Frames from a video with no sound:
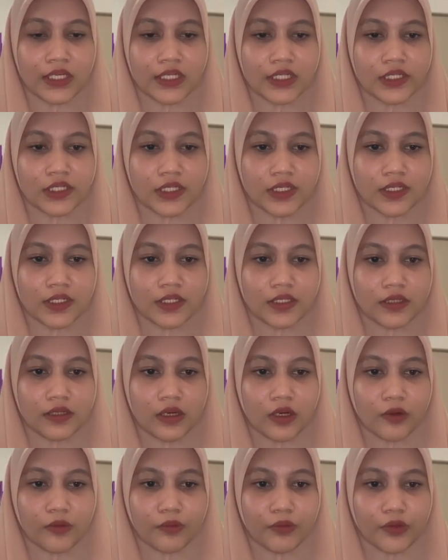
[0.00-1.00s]
change the
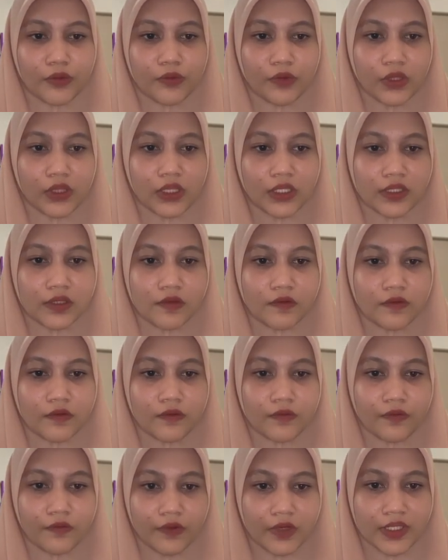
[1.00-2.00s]
output voltage
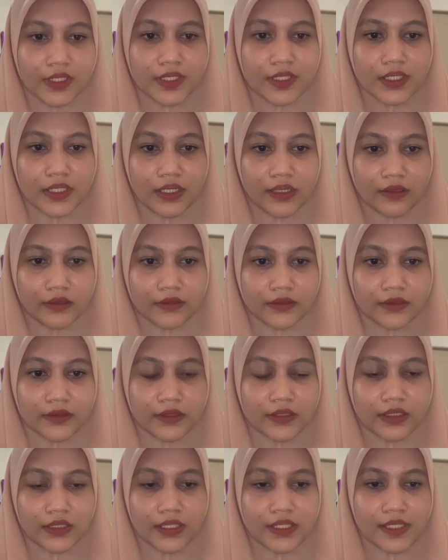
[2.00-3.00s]
fast enough.
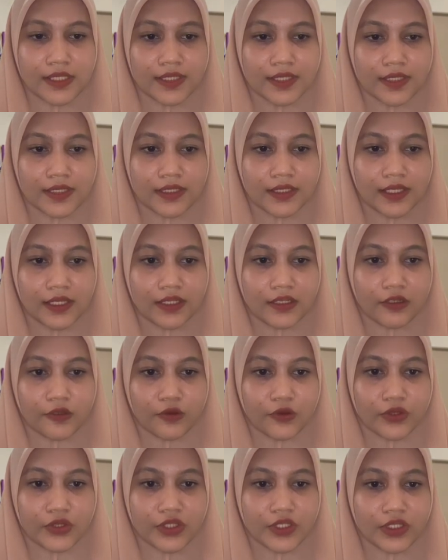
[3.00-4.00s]
It is another
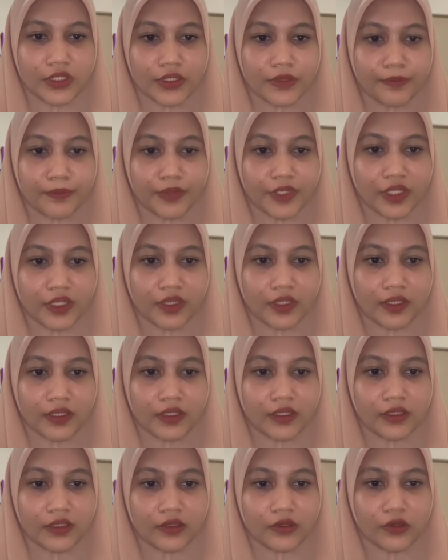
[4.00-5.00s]
crucial
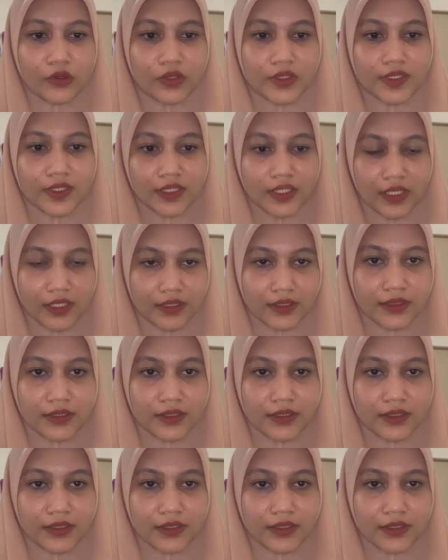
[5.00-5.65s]
practical constraint.